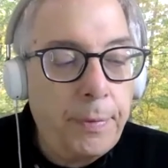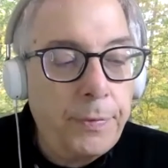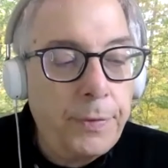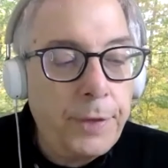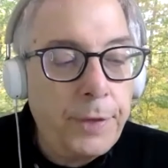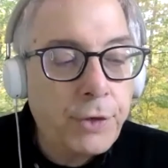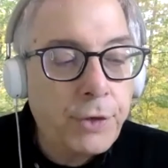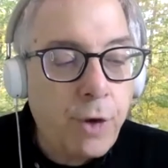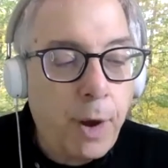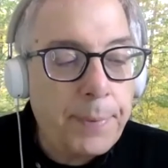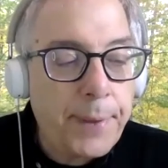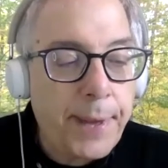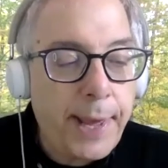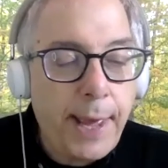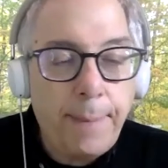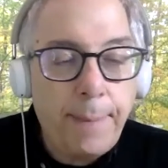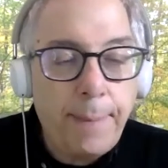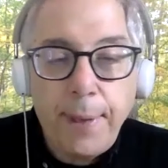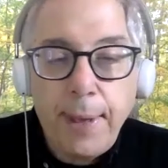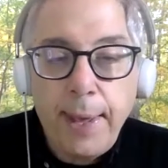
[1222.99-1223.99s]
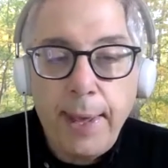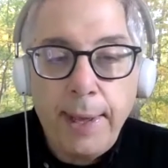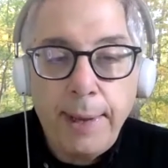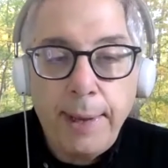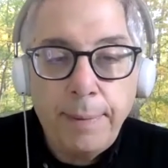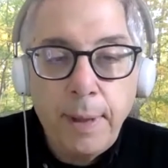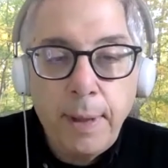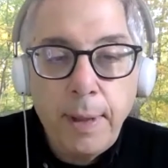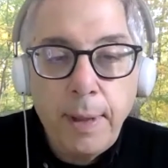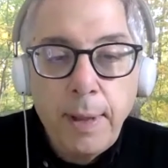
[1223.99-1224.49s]
the Trump
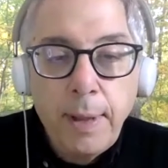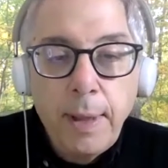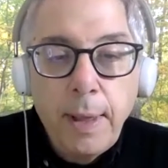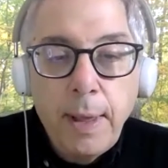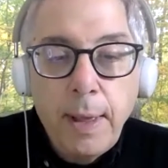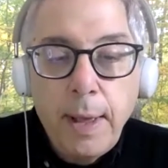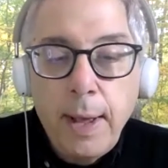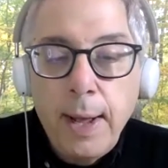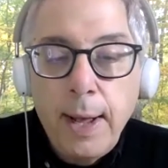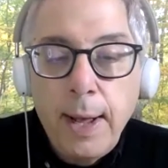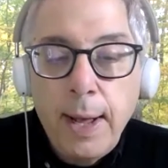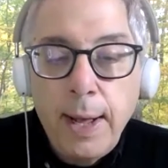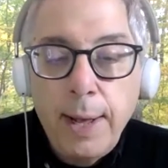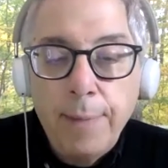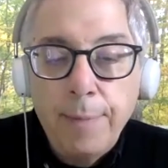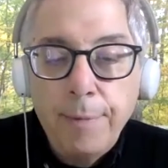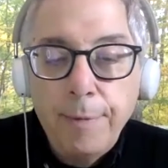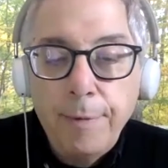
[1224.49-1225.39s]
campaign uh,